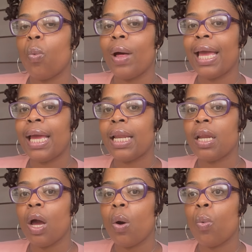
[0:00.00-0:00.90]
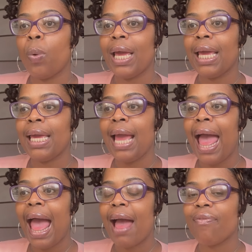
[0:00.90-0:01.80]
when we
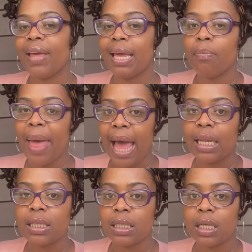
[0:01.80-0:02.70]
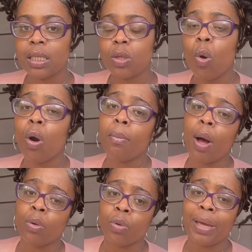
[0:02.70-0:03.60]
have imbalances,
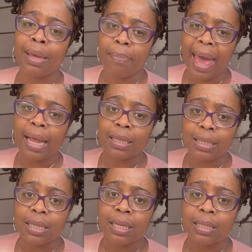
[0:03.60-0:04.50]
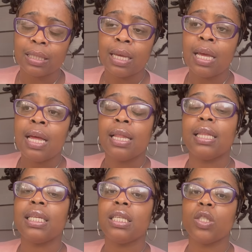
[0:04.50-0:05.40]
hormonal imbalances,
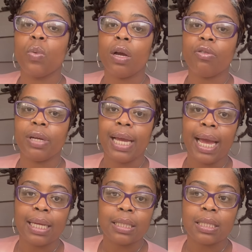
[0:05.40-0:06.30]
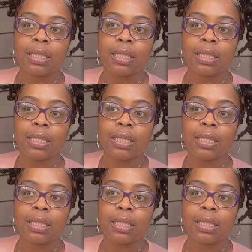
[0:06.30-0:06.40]
this is what creates